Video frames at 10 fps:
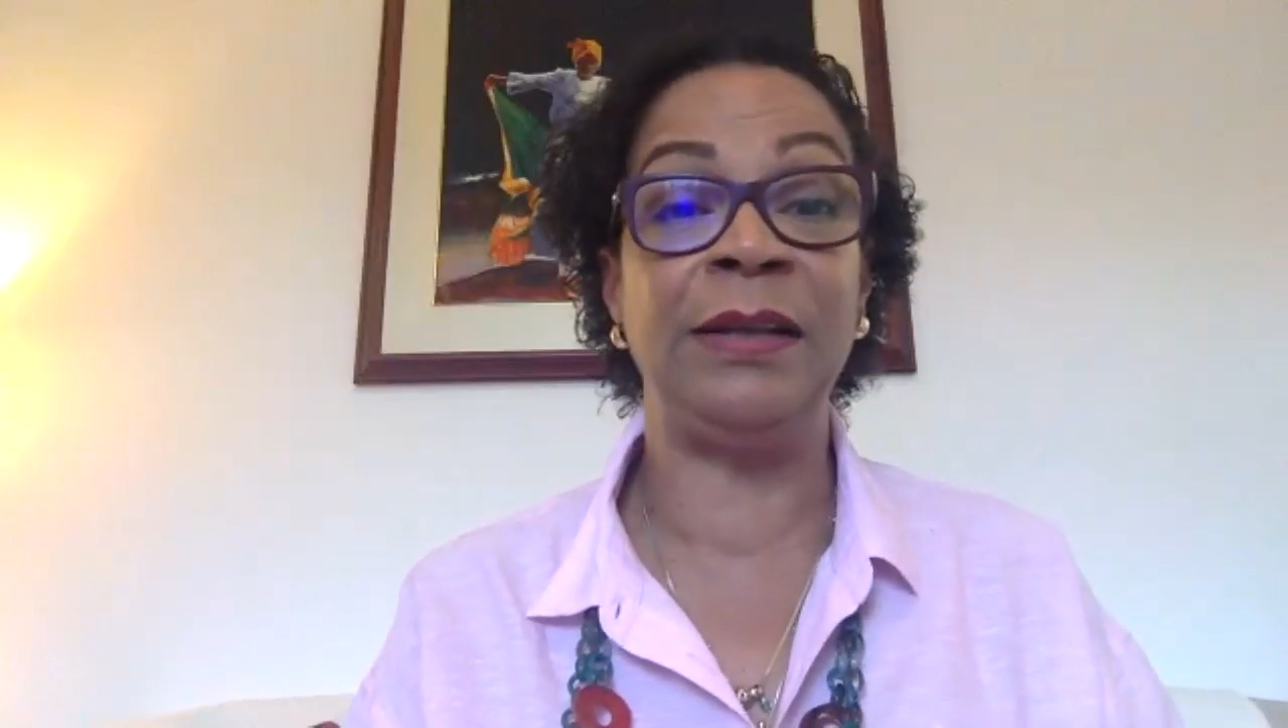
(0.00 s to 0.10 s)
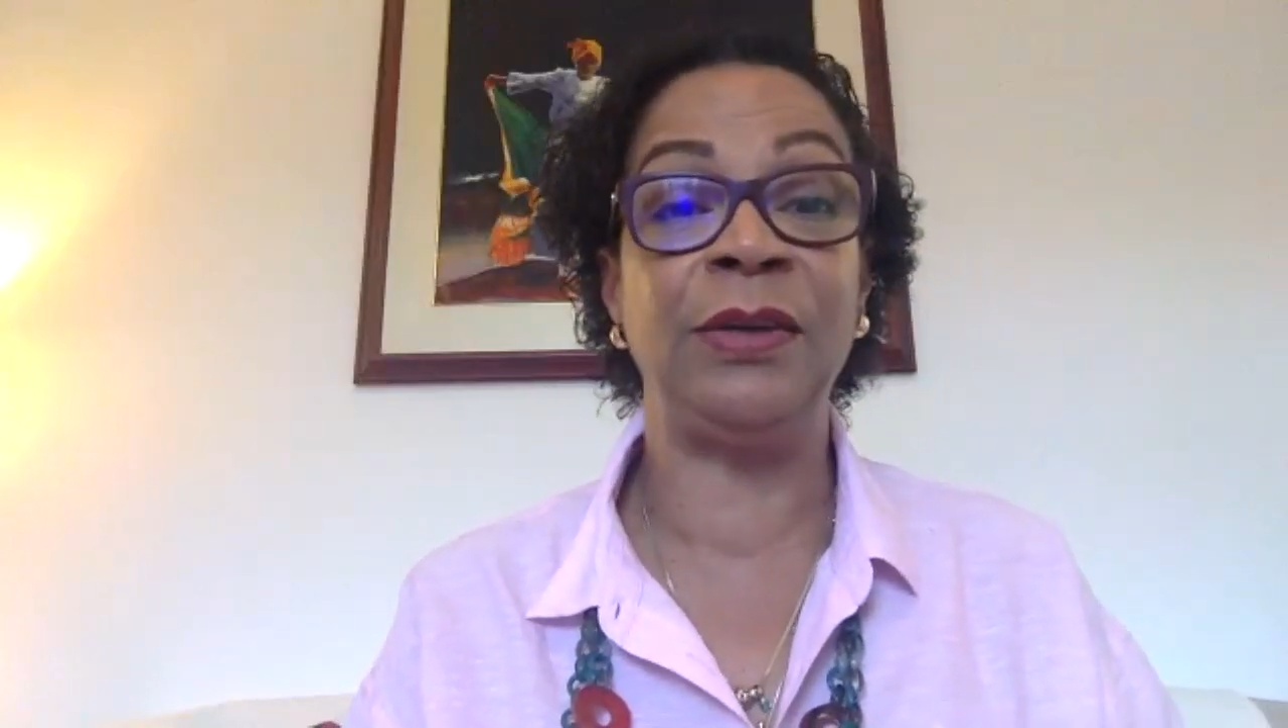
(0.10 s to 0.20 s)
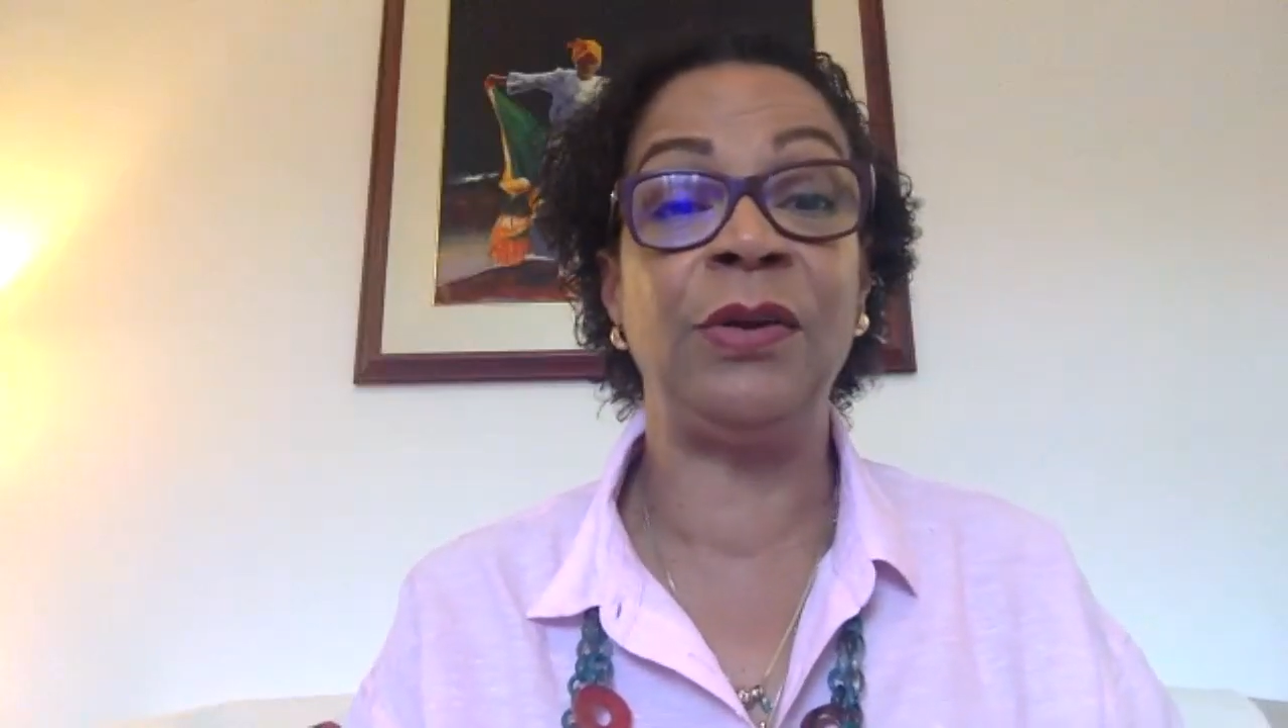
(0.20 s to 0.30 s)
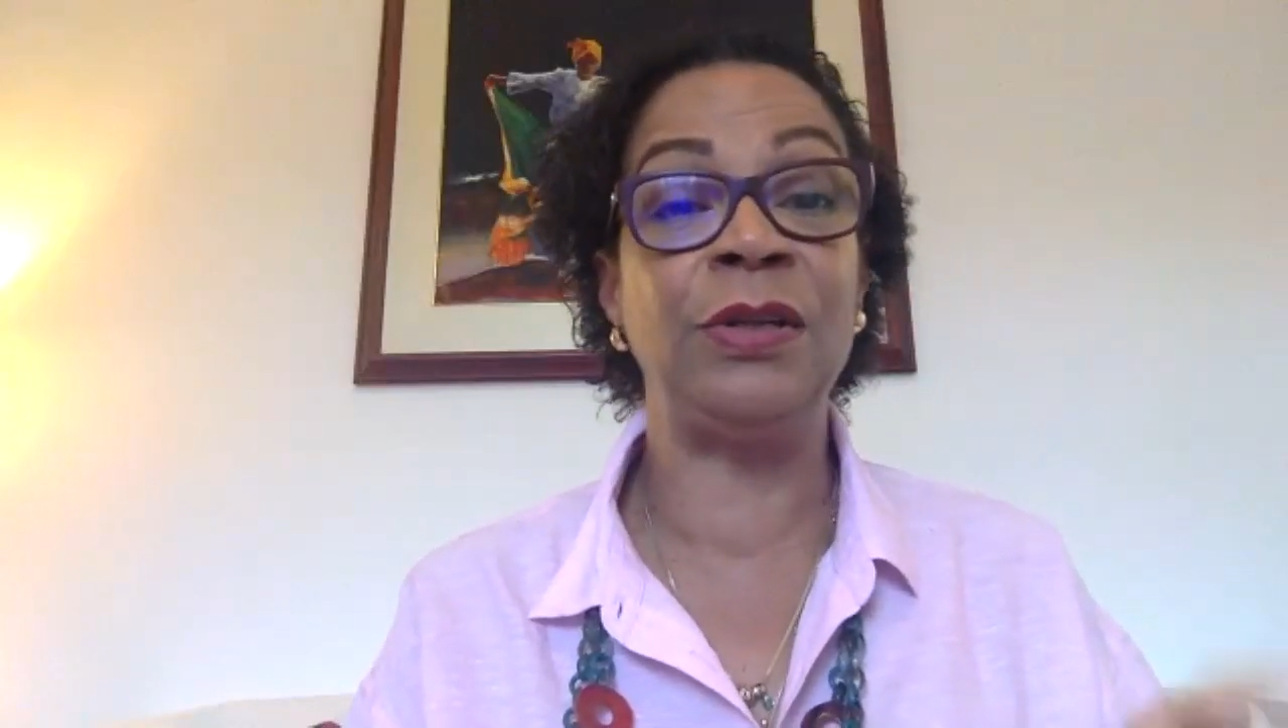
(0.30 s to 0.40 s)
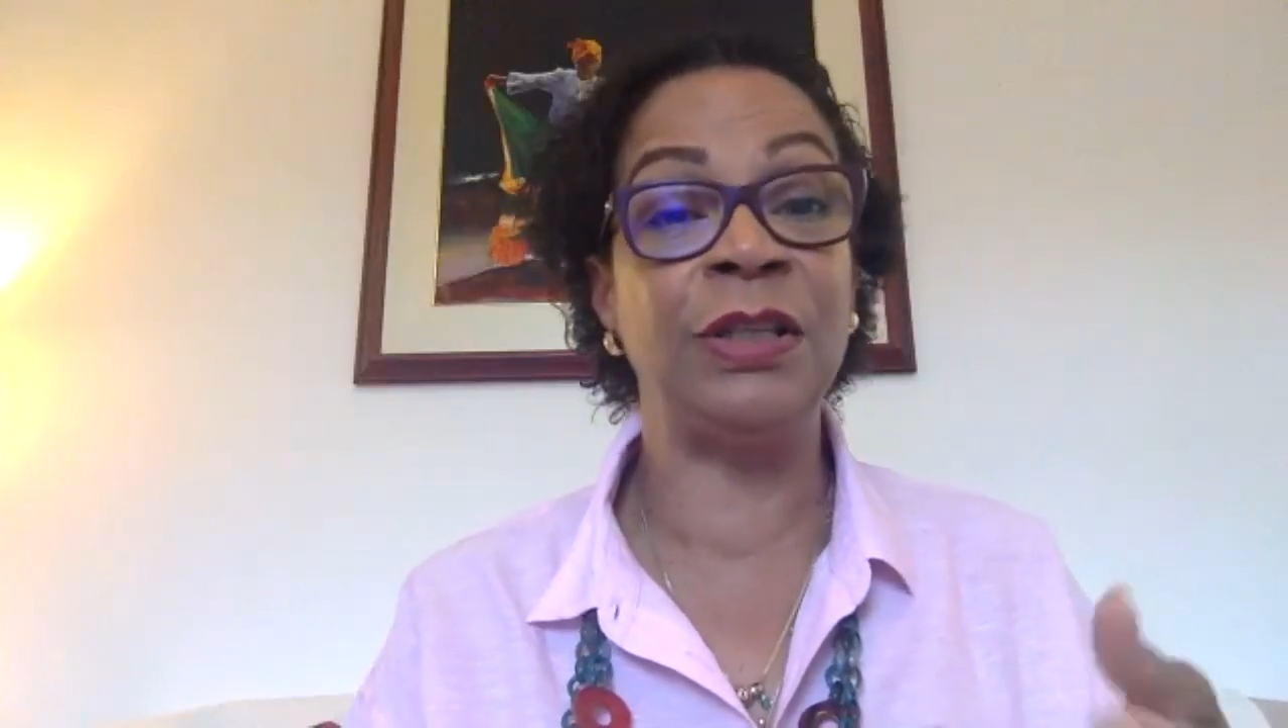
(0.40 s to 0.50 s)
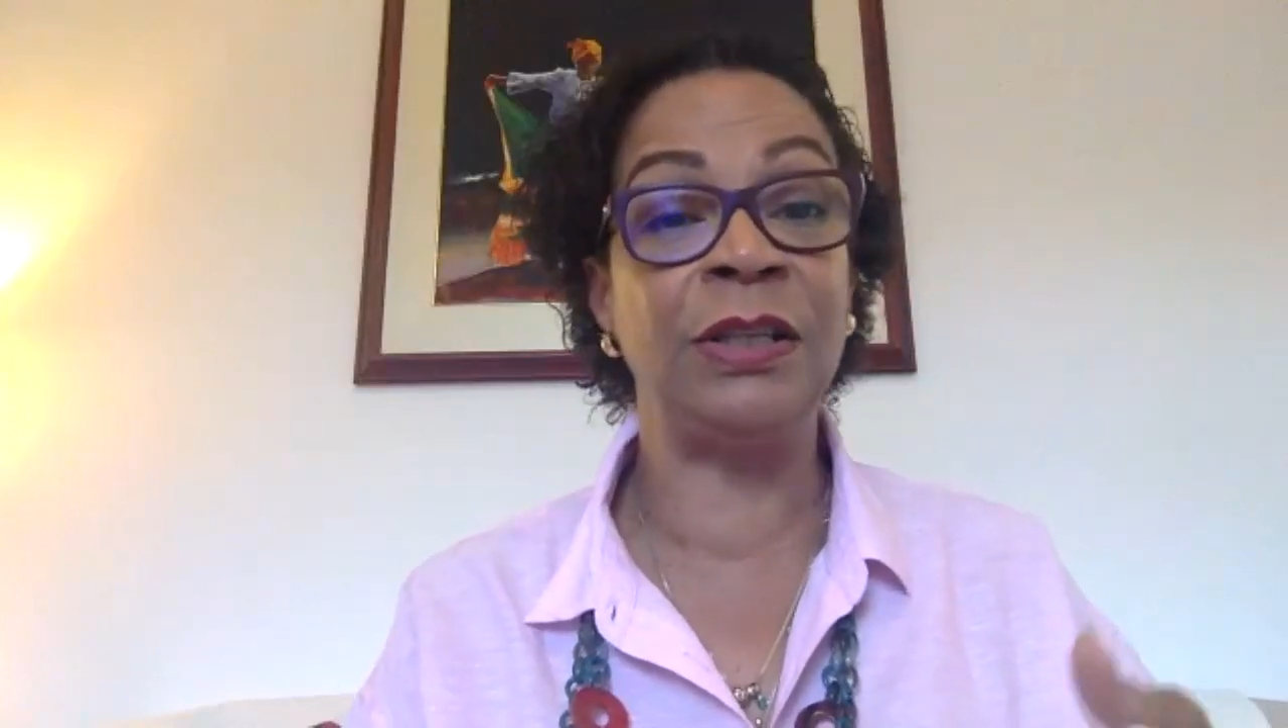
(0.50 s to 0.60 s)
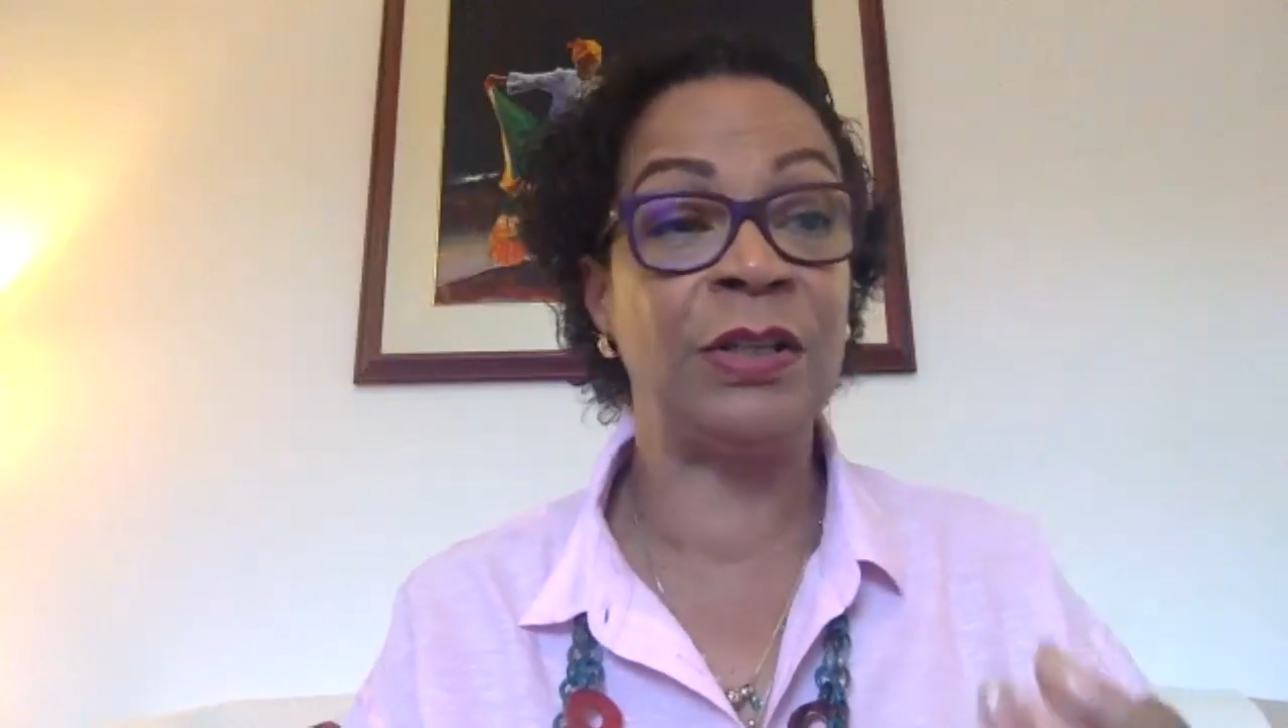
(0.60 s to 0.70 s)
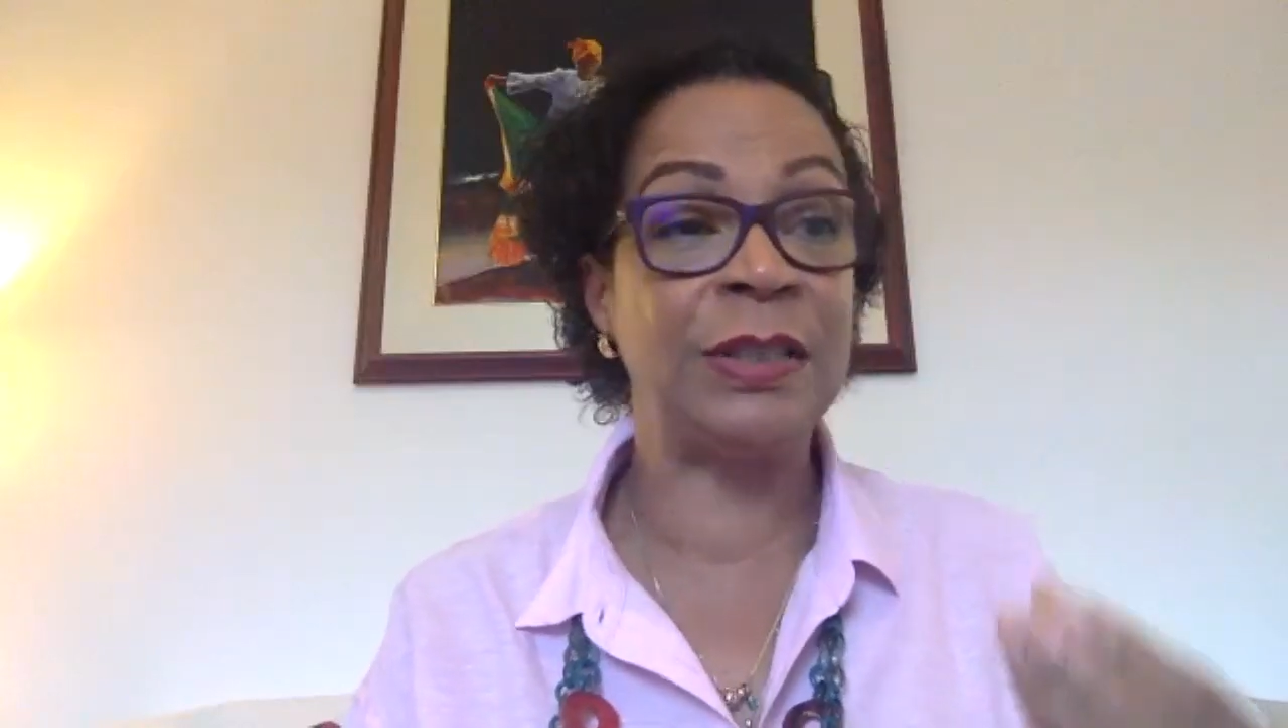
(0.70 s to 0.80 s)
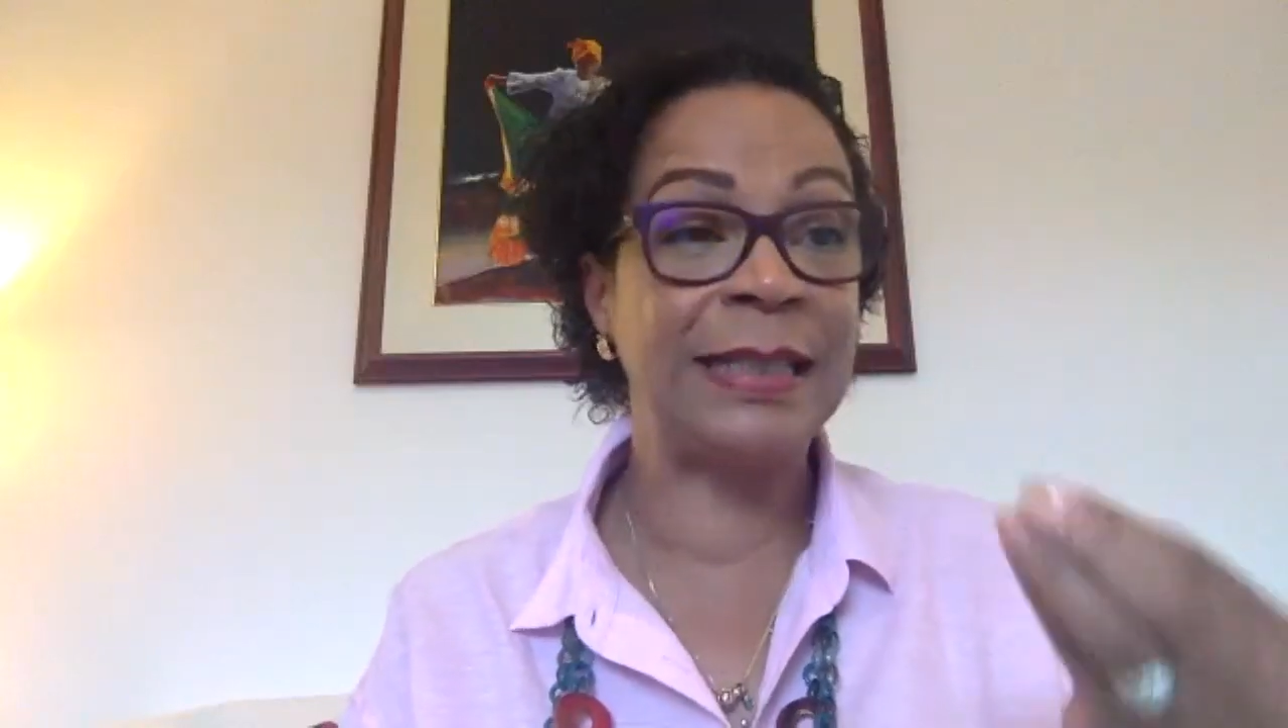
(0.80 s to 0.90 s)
the collagen because